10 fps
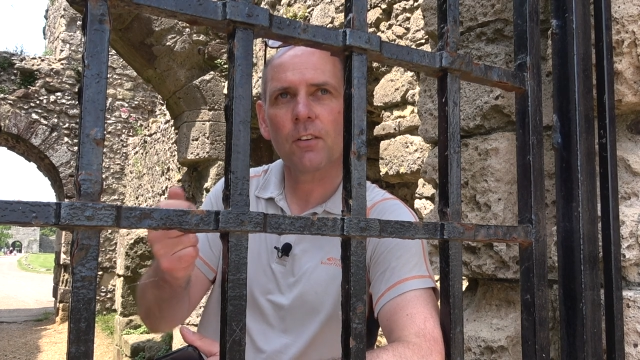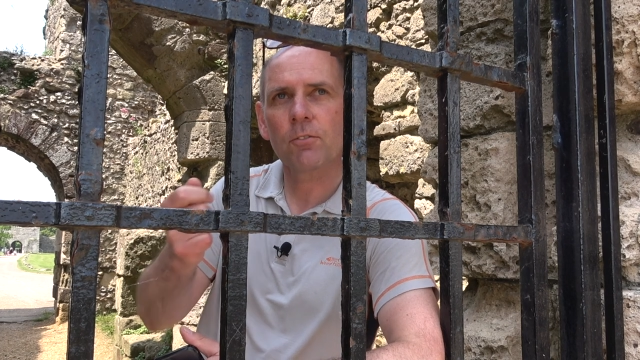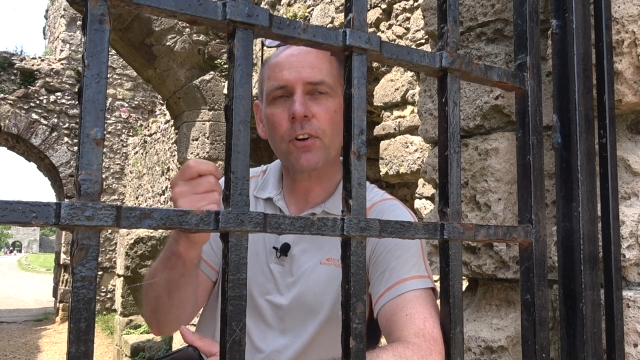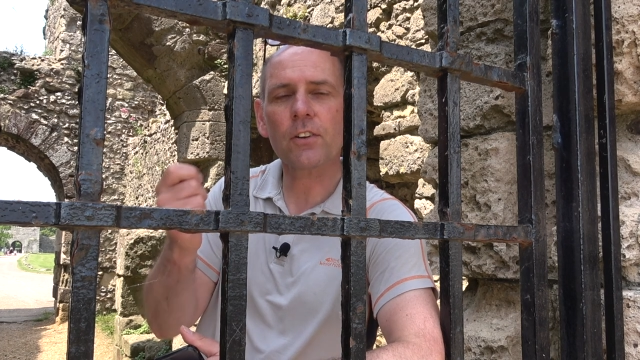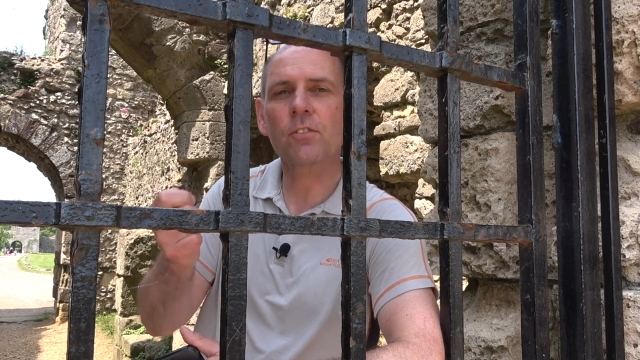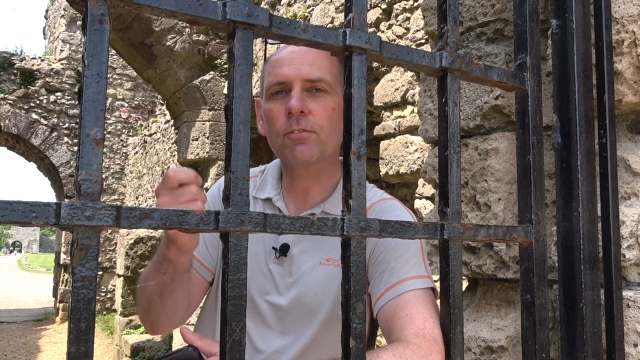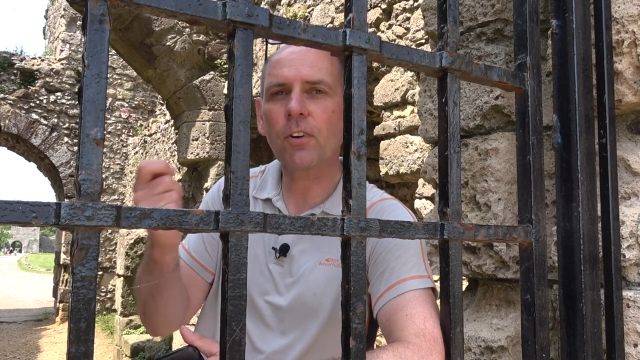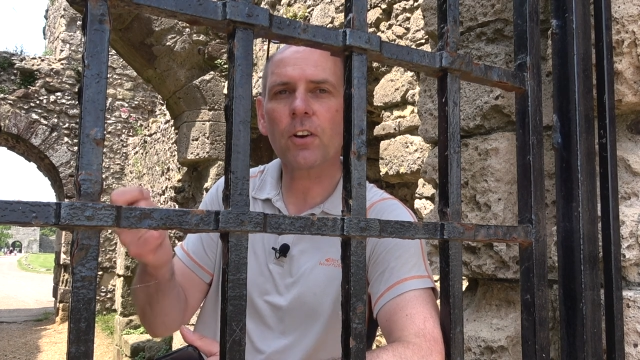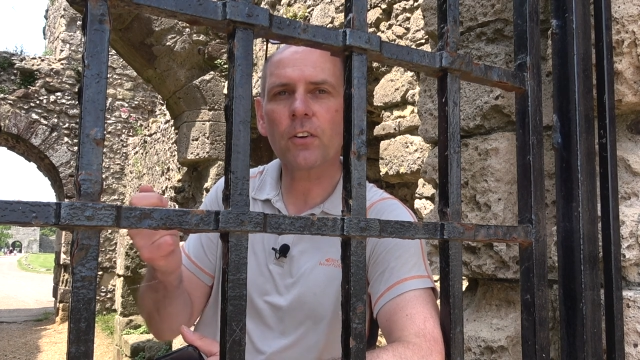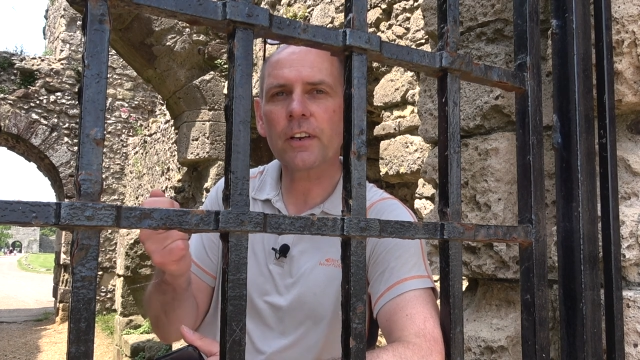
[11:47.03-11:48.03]
for us to
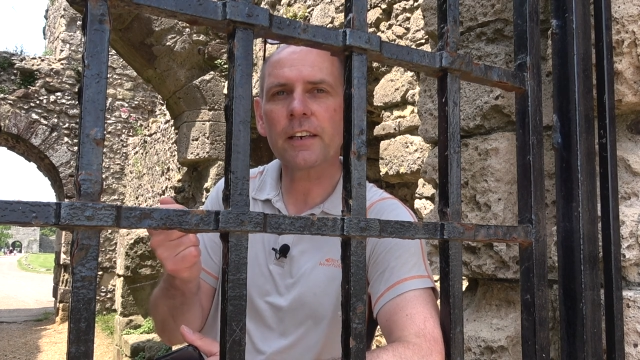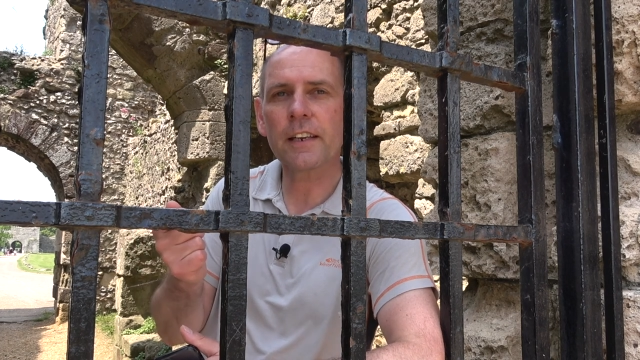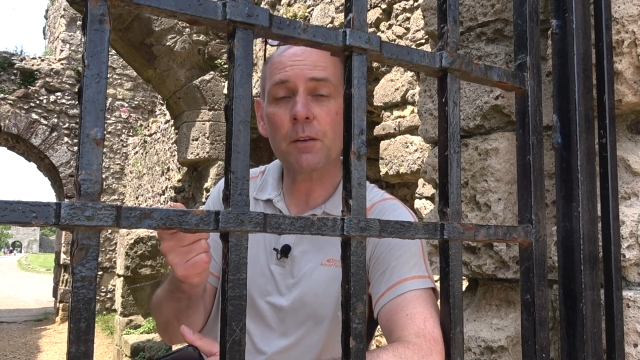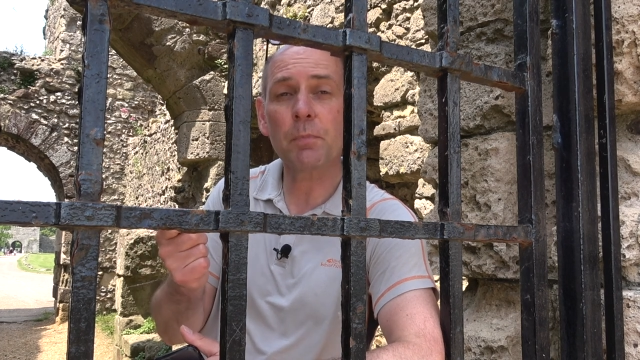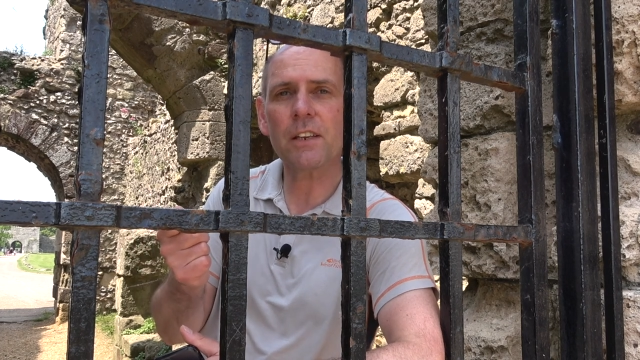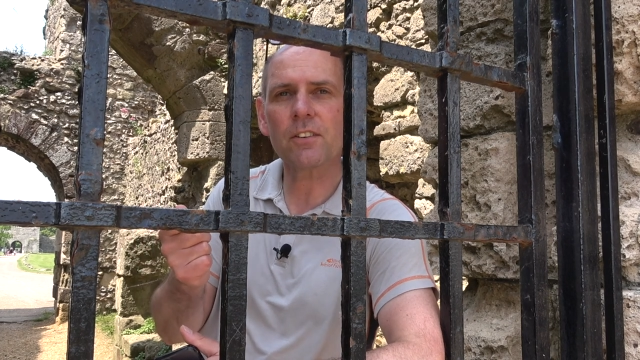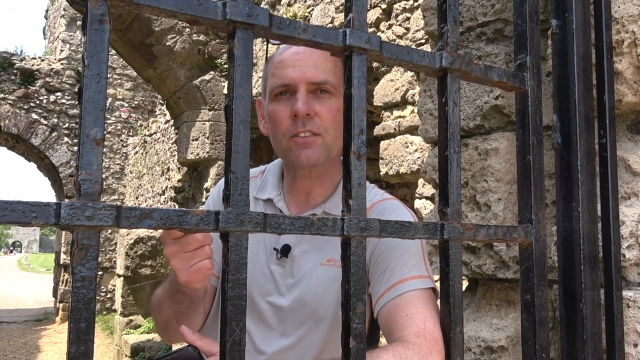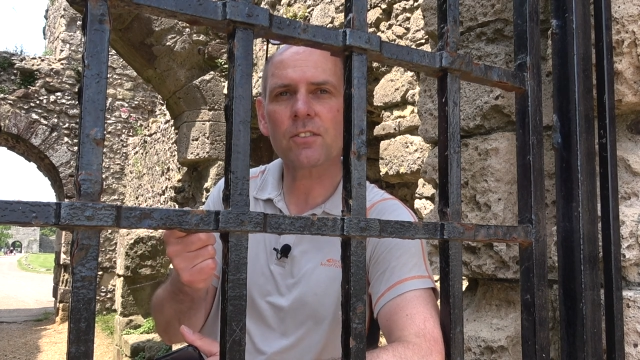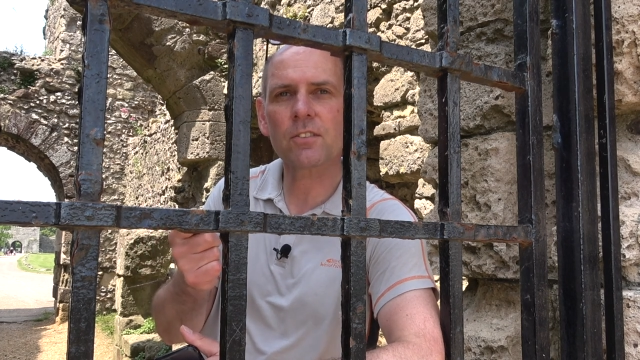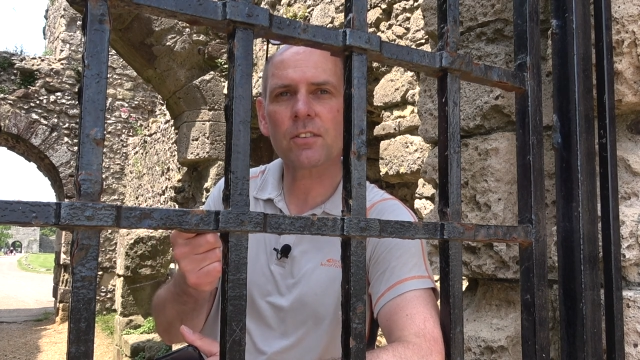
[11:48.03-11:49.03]
follow in, in
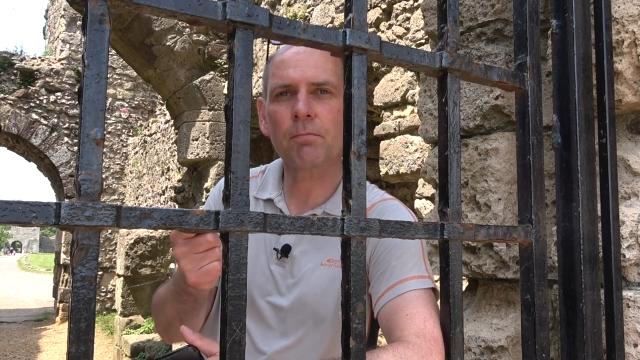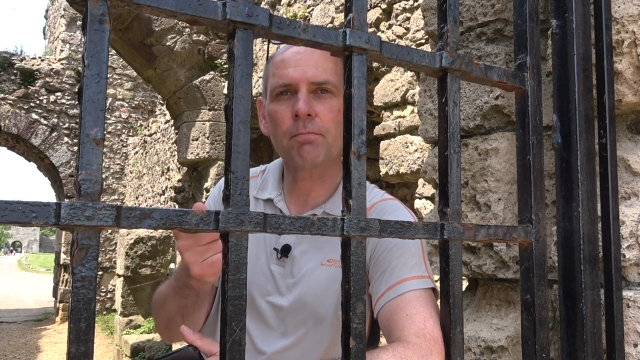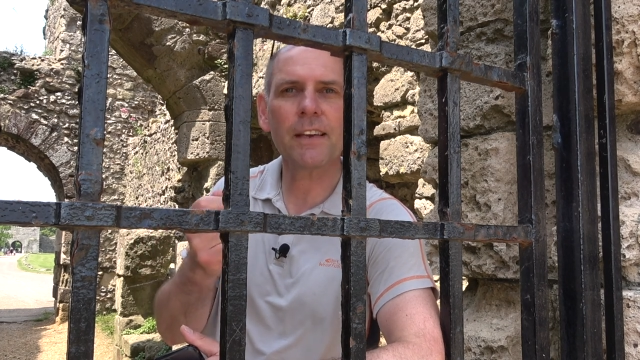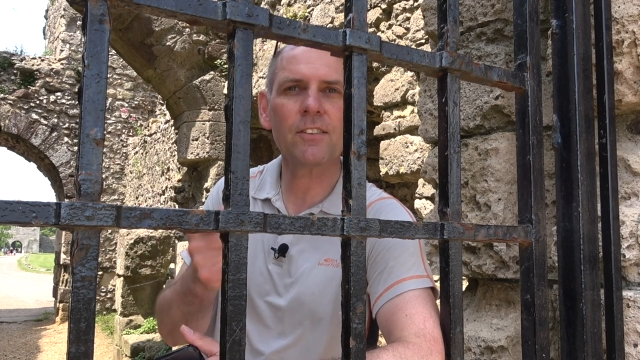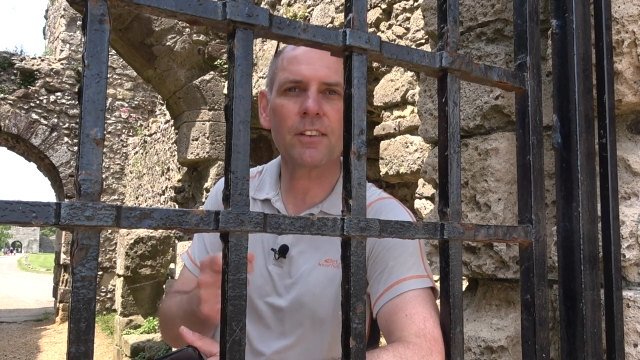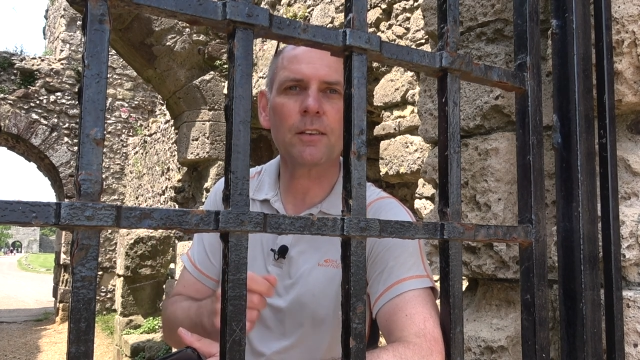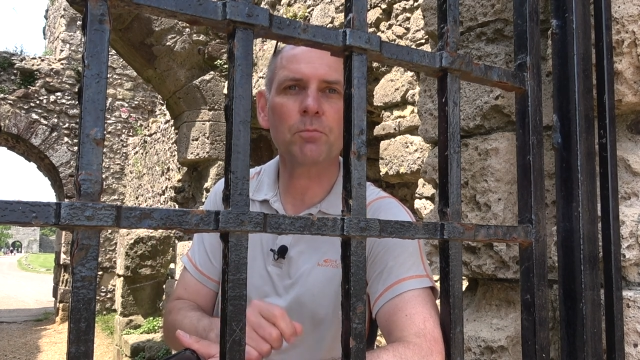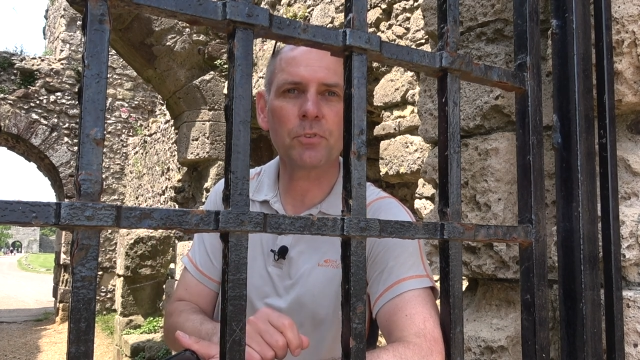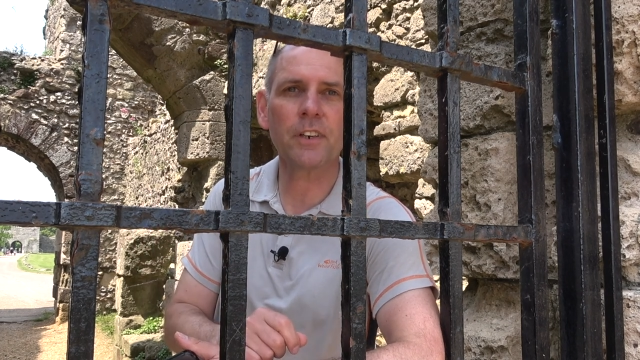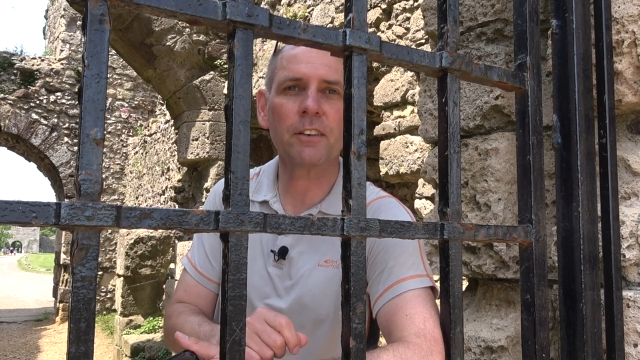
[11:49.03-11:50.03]
obedience may seem
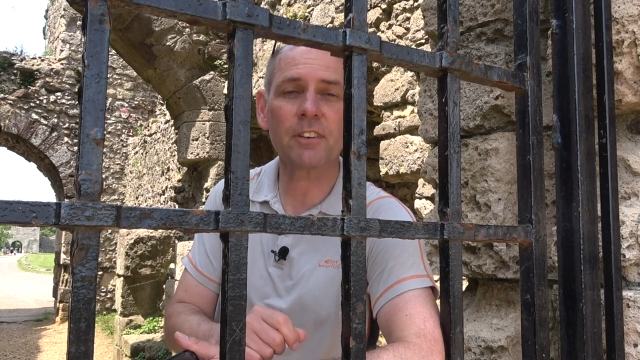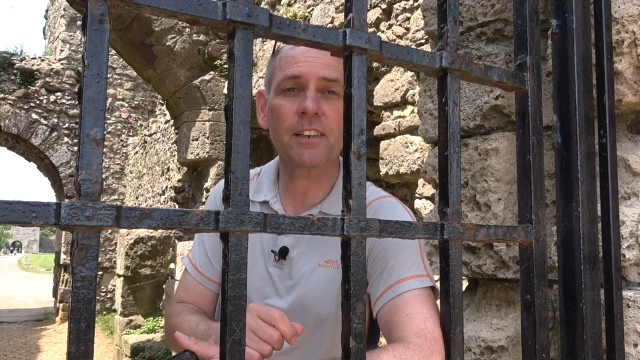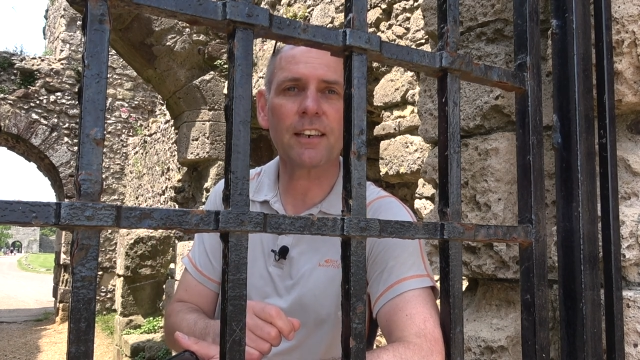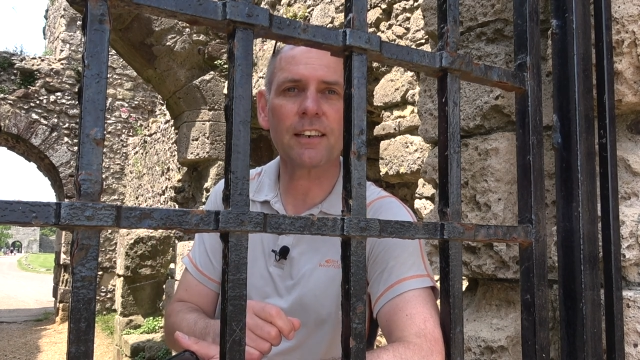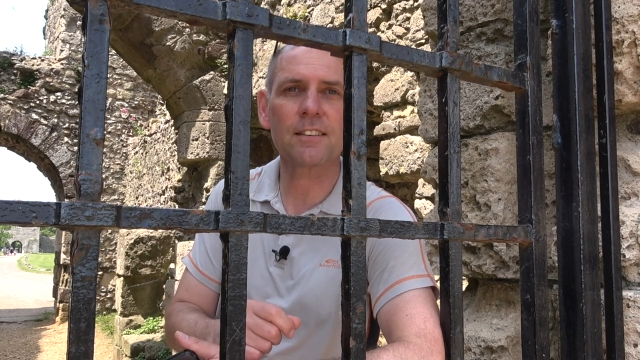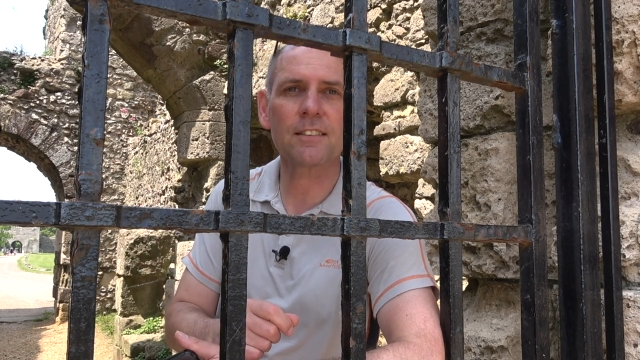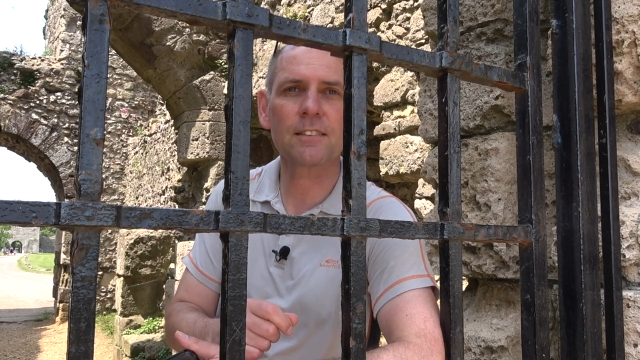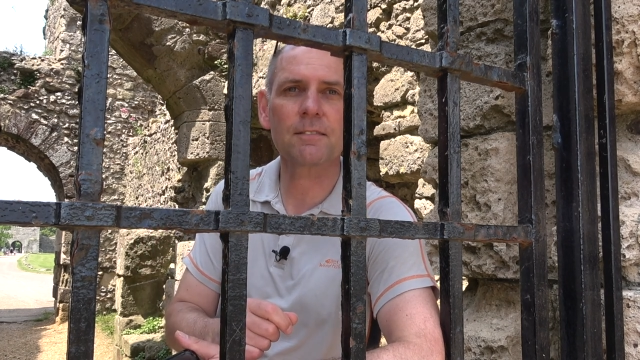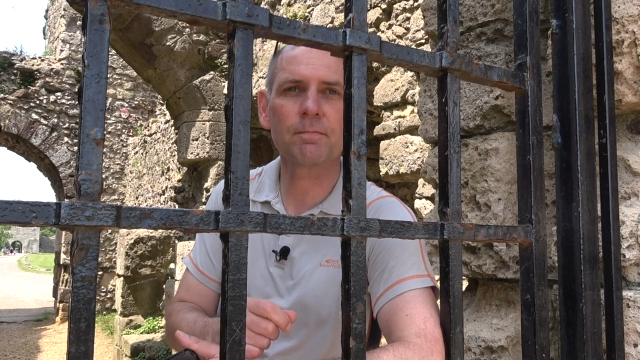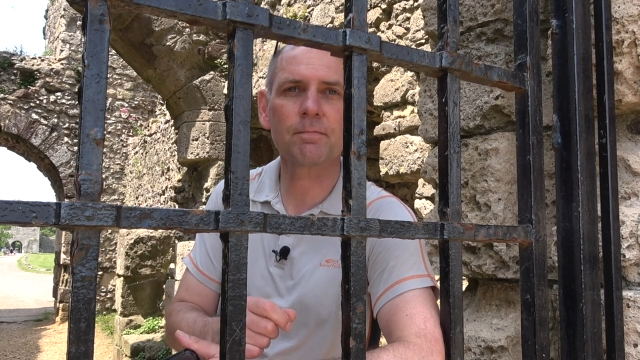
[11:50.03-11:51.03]
pretty ridiculous.